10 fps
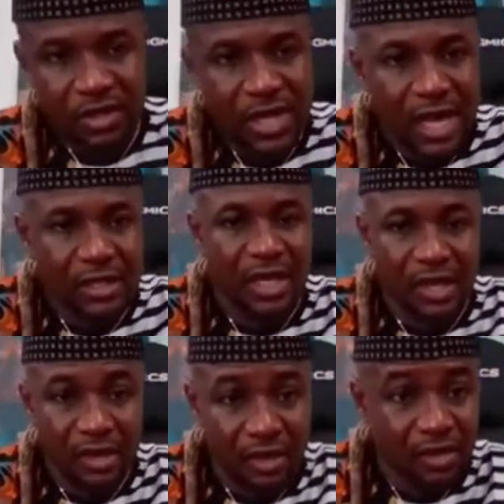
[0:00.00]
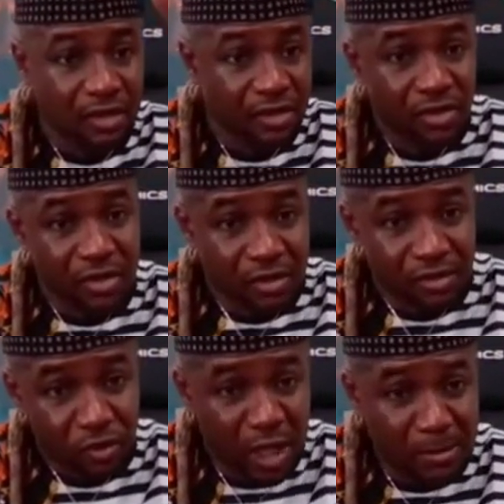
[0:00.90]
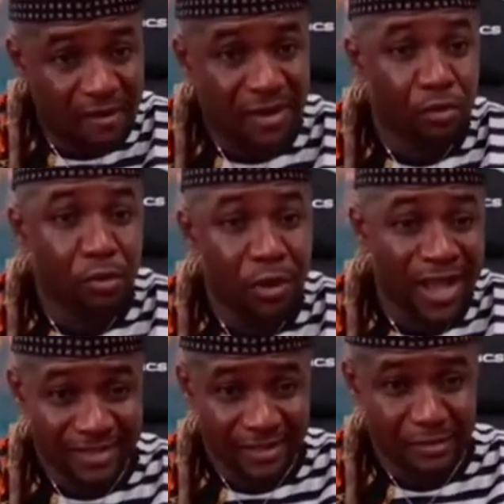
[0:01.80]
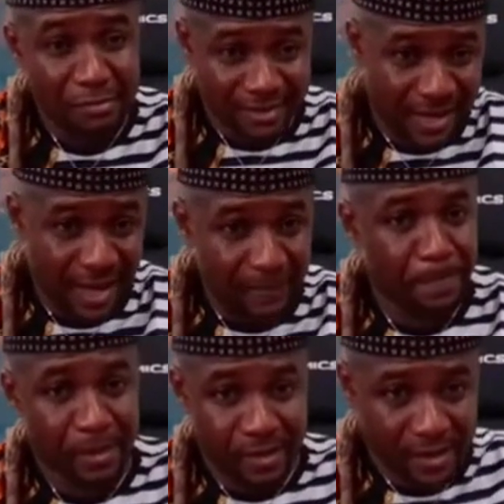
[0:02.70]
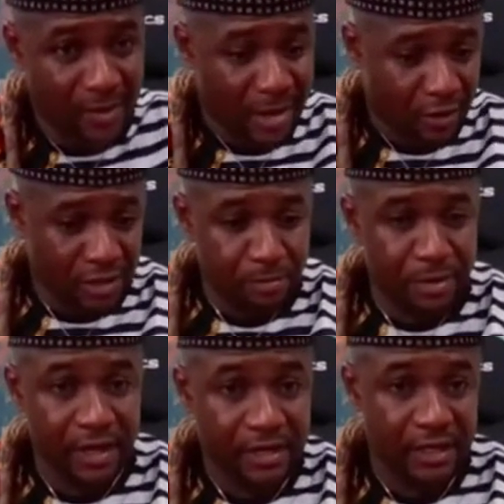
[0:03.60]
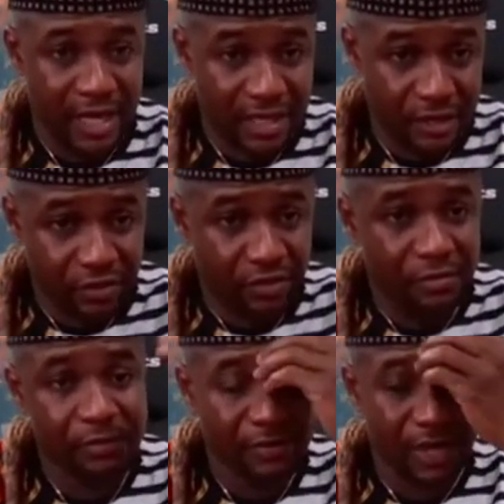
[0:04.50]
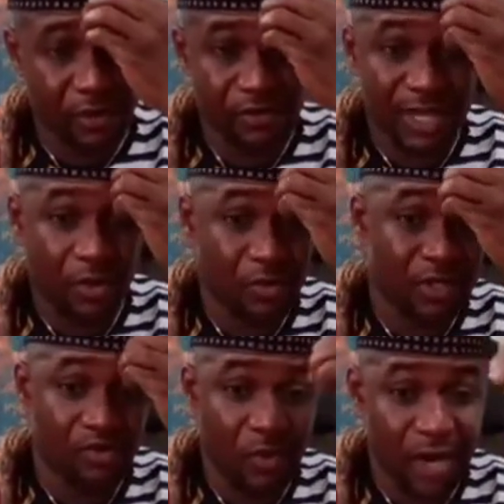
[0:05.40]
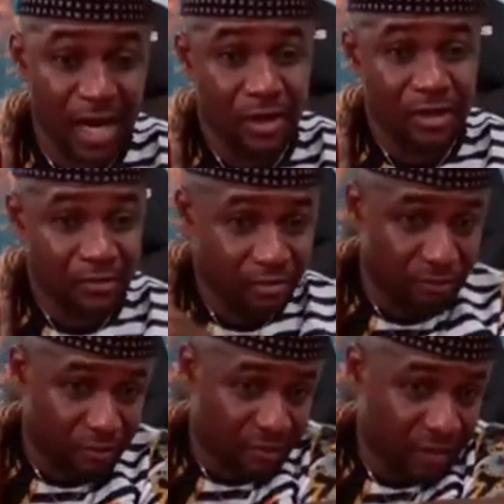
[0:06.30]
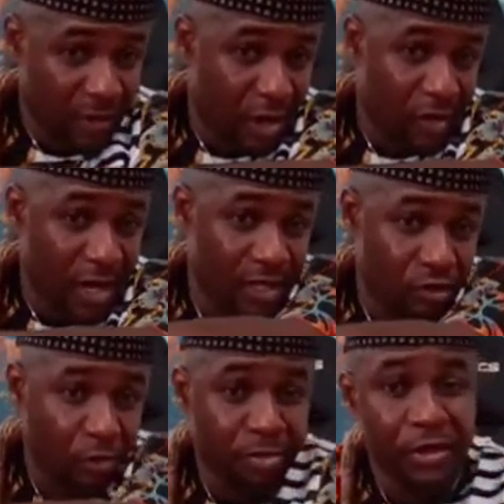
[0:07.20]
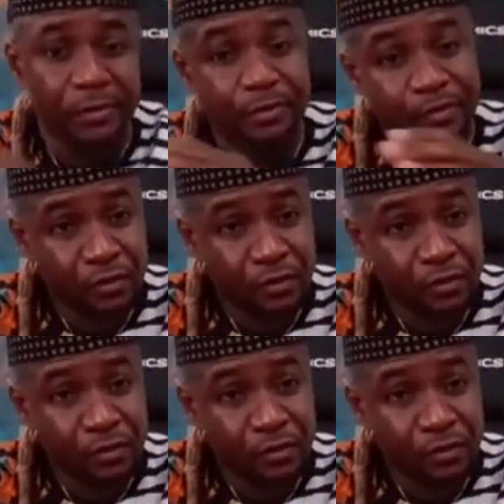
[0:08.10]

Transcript: That so Sakama no molest matter. That one don't depend. I dey come. I go discuss that one. That one on that day topic.